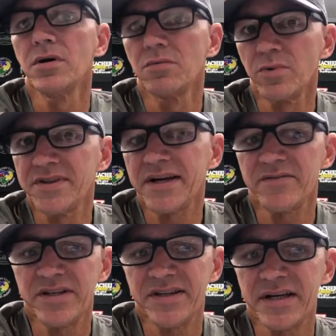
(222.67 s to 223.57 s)
with
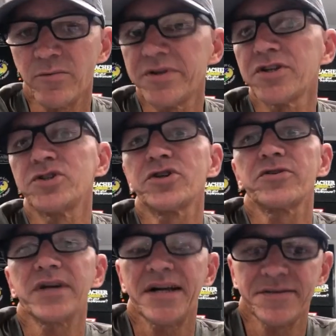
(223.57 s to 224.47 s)
everything, with the
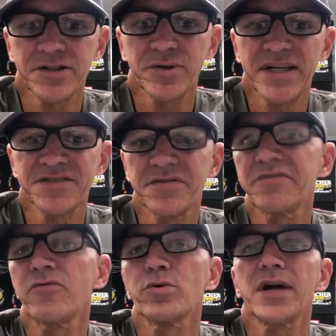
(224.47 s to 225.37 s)
shirt and the transfer,
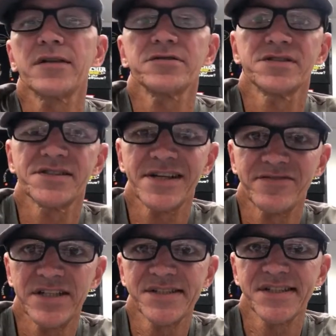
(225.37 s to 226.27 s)

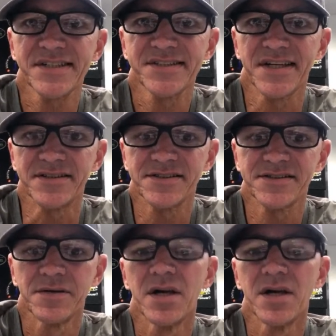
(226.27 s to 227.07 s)
$4.76.